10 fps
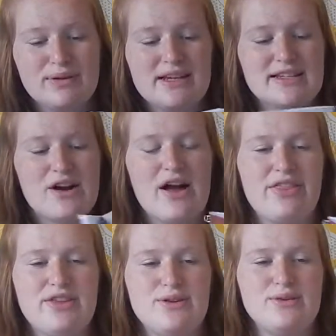Plus I don't
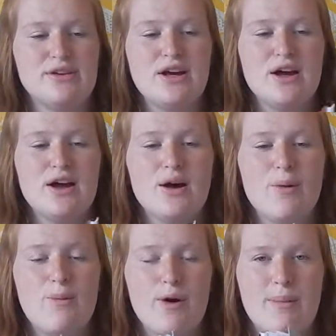have to use
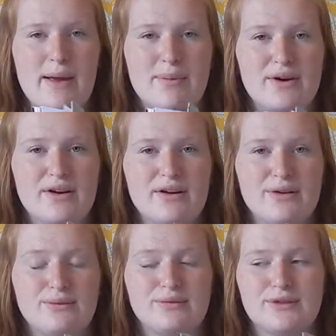more paper
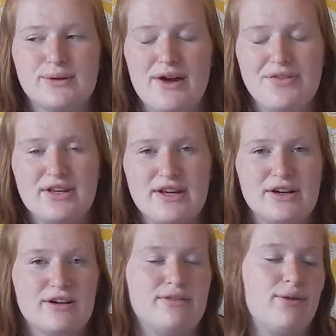throughout the
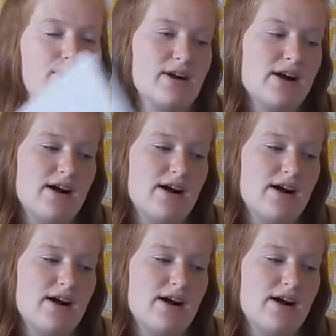year for